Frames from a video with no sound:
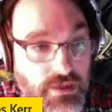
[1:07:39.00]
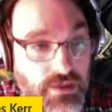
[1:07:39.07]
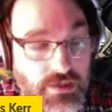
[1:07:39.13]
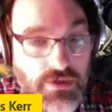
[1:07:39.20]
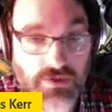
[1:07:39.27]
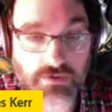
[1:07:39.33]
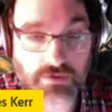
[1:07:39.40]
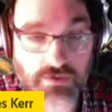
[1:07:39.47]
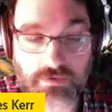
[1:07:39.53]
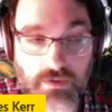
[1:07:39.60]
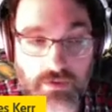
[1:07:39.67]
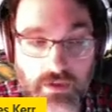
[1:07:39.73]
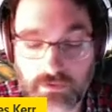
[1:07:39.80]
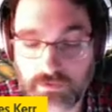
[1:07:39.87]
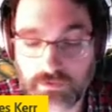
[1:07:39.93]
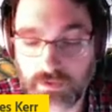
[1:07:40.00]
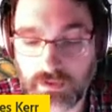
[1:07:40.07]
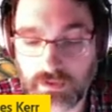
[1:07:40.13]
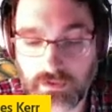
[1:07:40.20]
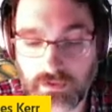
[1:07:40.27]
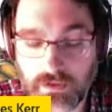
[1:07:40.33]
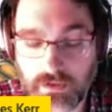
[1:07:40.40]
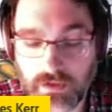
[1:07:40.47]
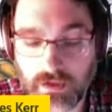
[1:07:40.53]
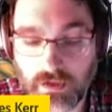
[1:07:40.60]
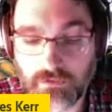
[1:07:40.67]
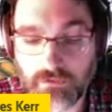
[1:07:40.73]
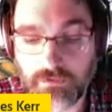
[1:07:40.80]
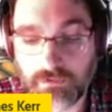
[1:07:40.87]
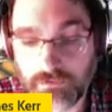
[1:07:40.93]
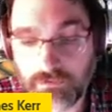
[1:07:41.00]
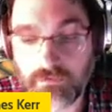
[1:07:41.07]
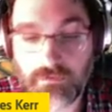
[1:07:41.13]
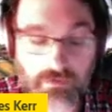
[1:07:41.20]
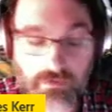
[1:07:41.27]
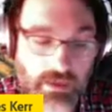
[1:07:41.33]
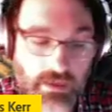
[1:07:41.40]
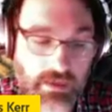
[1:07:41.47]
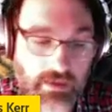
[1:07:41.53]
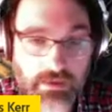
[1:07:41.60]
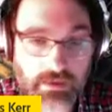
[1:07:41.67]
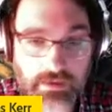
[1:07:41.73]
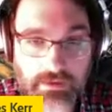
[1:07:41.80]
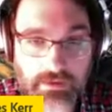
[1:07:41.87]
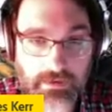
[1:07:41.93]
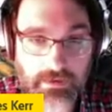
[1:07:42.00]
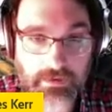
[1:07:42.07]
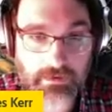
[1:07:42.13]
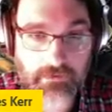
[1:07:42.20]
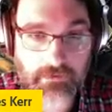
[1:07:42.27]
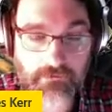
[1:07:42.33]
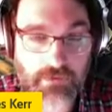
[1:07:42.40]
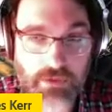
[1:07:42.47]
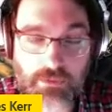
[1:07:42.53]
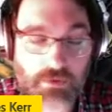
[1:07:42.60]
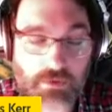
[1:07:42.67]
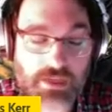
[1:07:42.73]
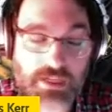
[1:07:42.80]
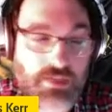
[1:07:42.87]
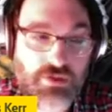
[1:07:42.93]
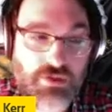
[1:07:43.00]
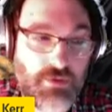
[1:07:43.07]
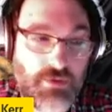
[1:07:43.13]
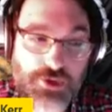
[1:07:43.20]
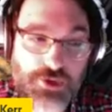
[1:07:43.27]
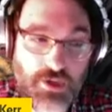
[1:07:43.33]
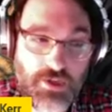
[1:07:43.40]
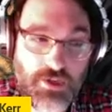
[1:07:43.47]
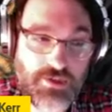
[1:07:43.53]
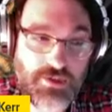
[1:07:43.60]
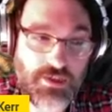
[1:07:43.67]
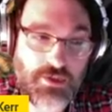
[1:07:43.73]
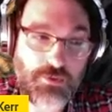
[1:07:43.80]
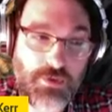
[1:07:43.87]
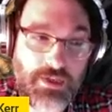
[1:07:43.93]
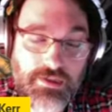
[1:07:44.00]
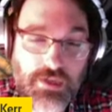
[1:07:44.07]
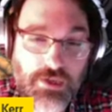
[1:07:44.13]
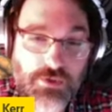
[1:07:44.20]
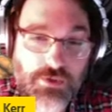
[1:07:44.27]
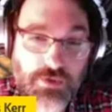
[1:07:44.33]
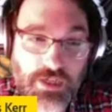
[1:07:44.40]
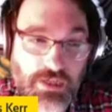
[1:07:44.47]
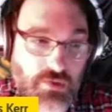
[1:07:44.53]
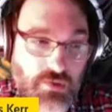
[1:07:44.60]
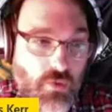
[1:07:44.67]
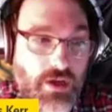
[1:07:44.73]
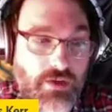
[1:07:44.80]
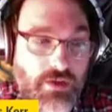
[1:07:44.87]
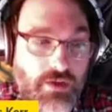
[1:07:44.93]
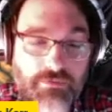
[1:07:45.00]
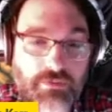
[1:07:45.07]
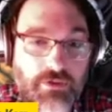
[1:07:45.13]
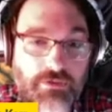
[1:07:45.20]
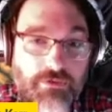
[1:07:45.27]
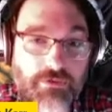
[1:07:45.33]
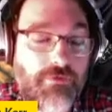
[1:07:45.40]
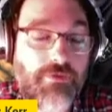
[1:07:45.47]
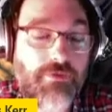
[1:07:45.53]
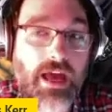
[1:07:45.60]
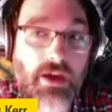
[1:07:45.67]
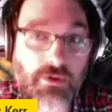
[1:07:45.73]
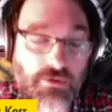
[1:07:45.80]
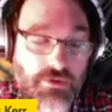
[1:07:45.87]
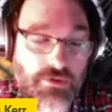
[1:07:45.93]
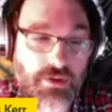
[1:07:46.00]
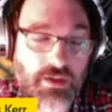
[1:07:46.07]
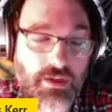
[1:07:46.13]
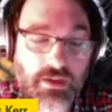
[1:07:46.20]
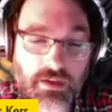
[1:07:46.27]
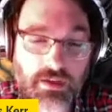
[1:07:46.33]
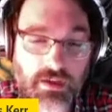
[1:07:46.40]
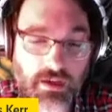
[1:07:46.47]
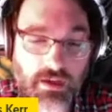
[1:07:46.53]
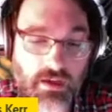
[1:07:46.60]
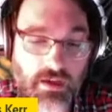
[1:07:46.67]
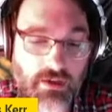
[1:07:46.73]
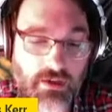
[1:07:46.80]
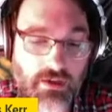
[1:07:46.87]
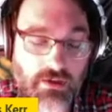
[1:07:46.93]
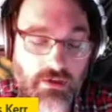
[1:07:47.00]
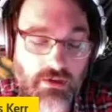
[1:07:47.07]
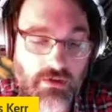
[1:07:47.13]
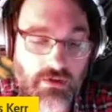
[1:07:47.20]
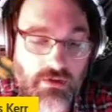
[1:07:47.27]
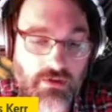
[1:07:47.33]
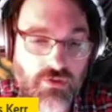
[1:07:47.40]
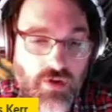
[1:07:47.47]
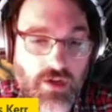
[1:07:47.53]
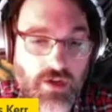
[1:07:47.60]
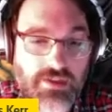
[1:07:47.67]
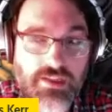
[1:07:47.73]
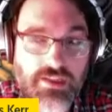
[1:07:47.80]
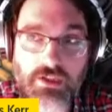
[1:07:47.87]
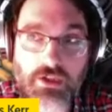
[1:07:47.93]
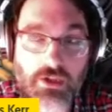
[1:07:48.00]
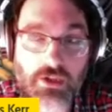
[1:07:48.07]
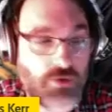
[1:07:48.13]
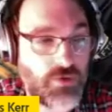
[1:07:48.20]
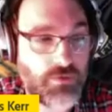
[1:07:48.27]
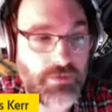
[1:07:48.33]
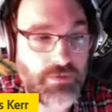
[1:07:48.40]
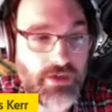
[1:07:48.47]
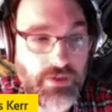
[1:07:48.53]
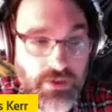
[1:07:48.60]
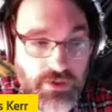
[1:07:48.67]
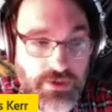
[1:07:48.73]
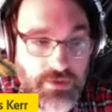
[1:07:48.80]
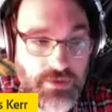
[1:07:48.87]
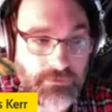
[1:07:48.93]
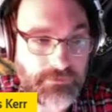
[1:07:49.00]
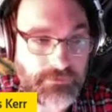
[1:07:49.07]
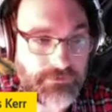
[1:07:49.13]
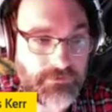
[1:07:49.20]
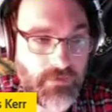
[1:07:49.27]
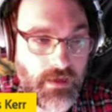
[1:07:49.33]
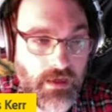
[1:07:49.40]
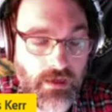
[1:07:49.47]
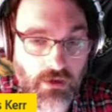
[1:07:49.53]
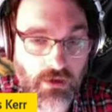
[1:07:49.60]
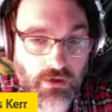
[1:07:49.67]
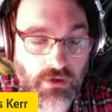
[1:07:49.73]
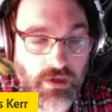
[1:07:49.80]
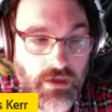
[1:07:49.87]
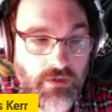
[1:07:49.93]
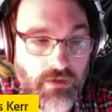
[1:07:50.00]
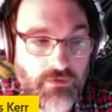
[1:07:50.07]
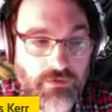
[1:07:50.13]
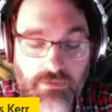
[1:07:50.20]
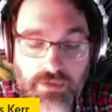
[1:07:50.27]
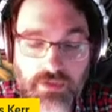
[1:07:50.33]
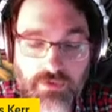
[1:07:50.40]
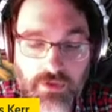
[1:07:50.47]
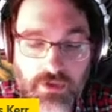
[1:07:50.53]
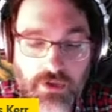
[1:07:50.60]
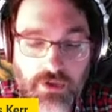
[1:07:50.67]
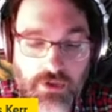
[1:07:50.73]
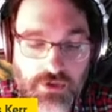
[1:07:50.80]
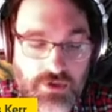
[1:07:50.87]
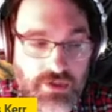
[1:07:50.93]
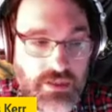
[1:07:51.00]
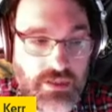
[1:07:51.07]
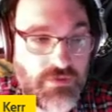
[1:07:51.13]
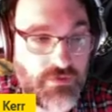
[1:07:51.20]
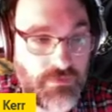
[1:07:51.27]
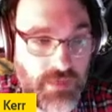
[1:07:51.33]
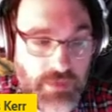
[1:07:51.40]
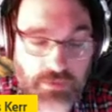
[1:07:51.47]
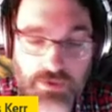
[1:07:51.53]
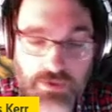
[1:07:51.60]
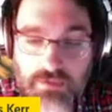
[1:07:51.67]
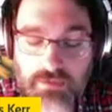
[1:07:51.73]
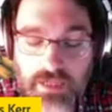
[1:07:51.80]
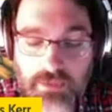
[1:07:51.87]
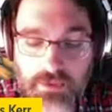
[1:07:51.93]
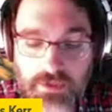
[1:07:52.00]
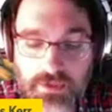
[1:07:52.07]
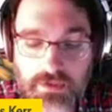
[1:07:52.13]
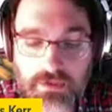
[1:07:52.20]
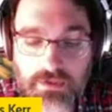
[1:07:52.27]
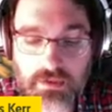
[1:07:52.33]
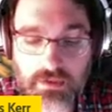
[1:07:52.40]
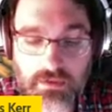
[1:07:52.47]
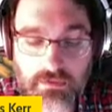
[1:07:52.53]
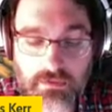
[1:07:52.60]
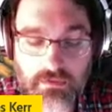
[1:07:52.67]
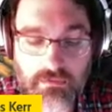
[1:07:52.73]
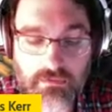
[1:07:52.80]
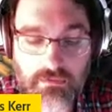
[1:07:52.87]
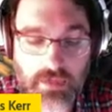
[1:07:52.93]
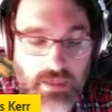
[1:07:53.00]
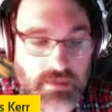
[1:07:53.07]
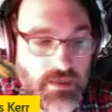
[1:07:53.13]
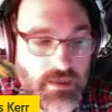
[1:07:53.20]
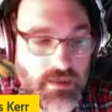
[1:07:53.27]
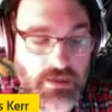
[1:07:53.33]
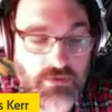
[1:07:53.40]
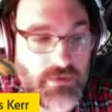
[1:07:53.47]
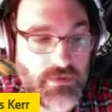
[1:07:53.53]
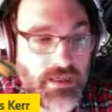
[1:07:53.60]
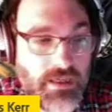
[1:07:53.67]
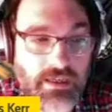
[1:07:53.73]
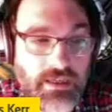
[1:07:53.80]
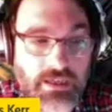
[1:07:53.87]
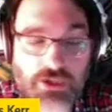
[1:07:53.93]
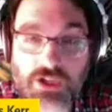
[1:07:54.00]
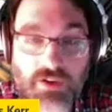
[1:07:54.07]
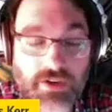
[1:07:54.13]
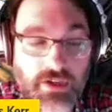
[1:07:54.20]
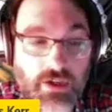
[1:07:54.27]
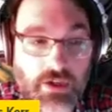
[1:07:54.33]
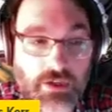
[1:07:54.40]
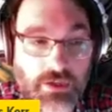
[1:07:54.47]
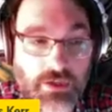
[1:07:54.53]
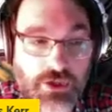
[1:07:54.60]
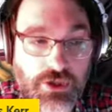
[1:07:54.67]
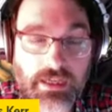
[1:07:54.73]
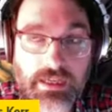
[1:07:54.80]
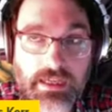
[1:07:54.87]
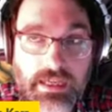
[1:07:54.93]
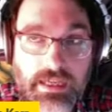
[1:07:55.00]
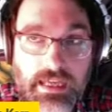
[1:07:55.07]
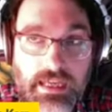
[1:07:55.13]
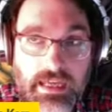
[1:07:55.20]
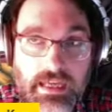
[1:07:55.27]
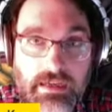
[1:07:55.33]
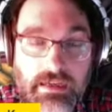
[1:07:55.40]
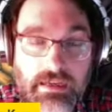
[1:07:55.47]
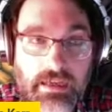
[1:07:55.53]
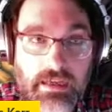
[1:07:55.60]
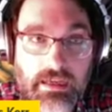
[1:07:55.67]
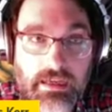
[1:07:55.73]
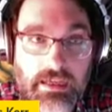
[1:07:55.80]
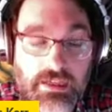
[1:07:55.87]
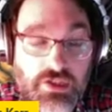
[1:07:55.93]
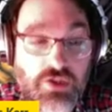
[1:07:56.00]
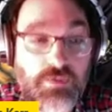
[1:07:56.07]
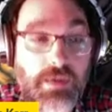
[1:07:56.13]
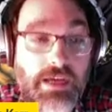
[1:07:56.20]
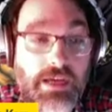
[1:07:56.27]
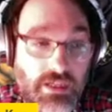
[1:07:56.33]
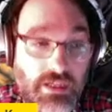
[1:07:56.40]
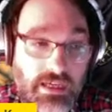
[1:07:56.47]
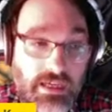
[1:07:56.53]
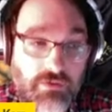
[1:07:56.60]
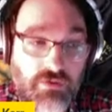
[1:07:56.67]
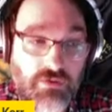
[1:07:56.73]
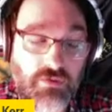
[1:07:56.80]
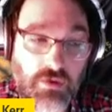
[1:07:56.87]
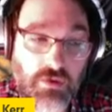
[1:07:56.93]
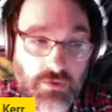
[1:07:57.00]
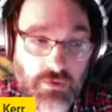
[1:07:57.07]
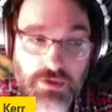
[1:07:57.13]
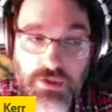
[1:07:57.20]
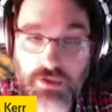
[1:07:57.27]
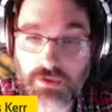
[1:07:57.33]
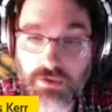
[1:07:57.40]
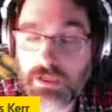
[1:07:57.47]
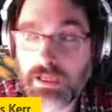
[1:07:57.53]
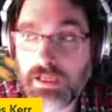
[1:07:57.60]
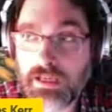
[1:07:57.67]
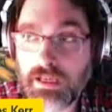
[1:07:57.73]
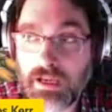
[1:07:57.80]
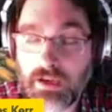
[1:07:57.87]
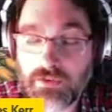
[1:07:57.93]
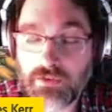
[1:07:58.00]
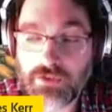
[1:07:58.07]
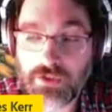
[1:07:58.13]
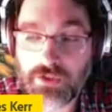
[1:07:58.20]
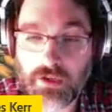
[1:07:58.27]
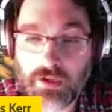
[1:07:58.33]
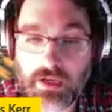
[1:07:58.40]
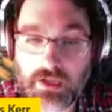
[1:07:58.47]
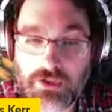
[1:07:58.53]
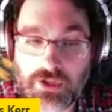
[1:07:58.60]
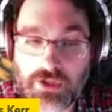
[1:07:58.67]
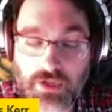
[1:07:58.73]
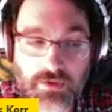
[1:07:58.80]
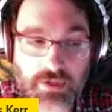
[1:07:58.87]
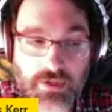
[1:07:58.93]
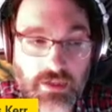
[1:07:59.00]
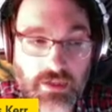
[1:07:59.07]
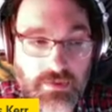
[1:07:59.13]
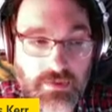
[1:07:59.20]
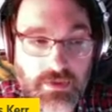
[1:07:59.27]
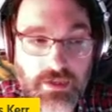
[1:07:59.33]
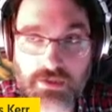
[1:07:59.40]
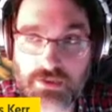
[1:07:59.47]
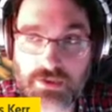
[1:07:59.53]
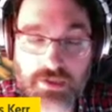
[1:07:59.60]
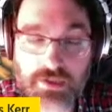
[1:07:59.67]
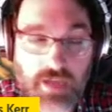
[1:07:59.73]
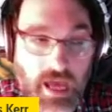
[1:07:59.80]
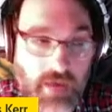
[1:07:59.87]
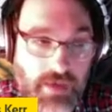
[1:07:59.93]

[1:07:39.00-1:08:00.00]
issues of of uh, of like the the history of martial arts in the 20th century is one of profound uh, crossing cultural barriers and learning from different cultures and different peoples and peoples uh, mixing and intermingling and sharing knowledge and especially after world war ii after uh, General Douglas MacArthur's SCAP